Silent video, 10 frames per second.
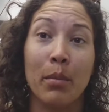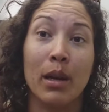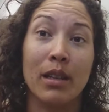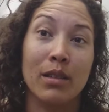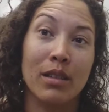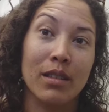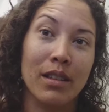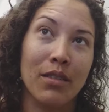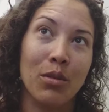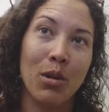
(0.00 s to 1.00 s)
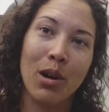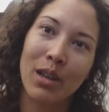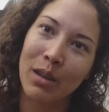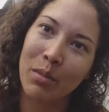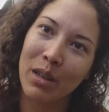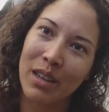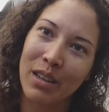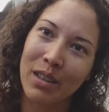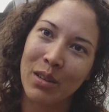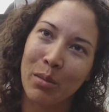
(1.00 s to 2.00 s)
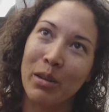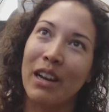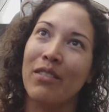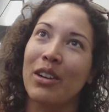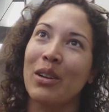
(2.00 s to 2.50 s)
because if you are going to be a good scuba diver,